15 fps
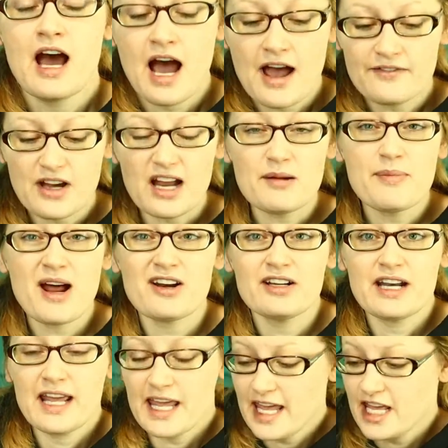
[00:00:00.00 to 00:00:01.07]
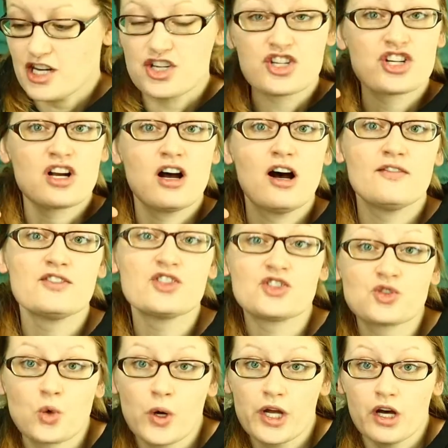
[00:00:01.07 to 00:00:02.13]
I've got about 1 inch of
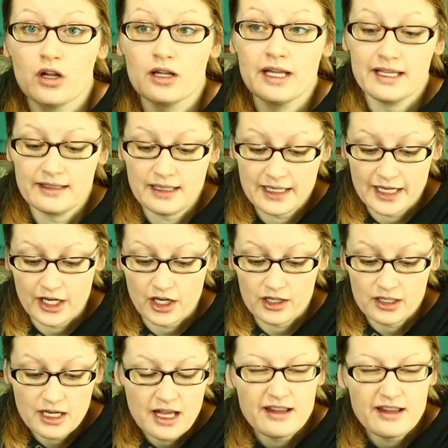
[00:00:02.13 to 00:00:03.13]
soil in here.